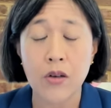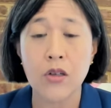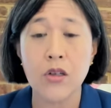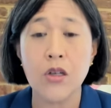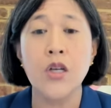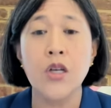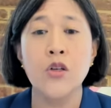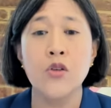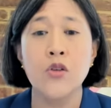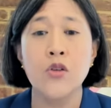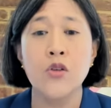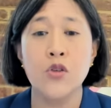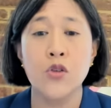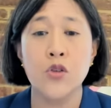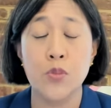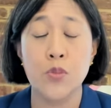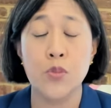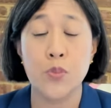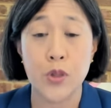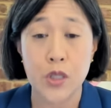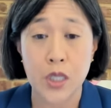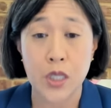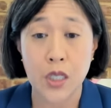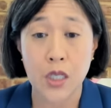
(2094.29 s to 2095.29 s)
to the
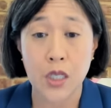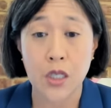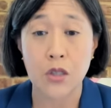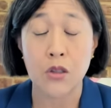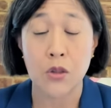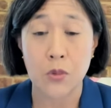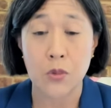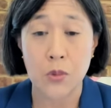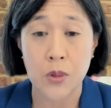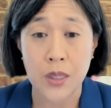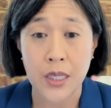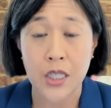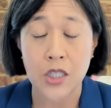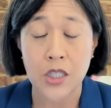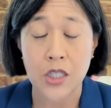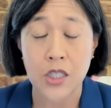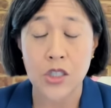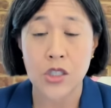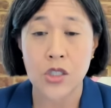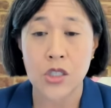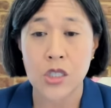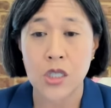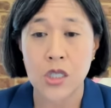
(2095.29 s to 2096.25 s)
particular relationship,